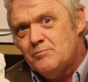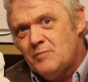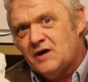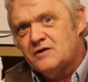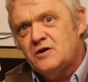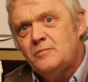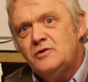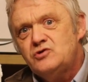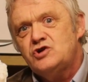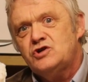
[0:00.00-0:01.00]
Mingda
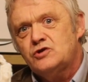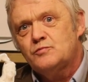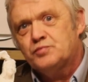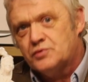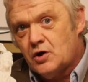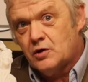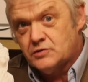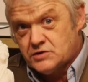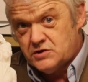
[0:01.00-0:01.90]
Magician Pro